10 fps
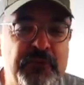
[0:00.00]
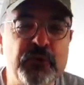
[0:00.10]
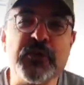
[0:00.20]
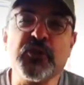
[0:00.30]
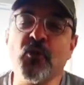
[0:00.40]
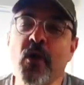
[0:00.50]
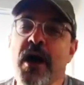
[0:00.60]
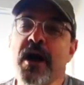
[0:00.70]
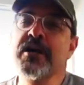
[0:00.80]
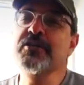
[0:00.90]
to
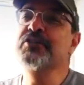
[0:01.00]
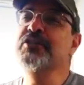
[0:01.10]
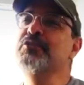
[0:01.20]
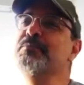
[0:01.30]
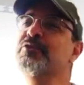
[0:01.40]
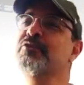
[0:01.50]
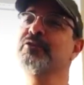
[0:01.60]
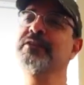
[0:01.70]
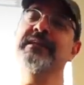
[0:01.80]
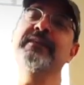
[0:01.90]
assuage these
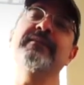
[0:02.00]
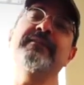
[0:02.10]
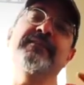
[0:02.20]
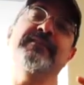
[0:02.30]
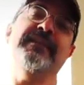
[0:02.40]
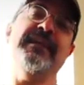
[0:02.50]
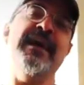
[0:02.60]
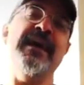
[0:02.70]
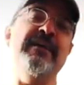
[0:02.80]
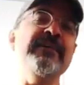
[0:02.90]
maternal instincts that they
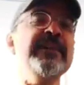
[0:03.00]
have.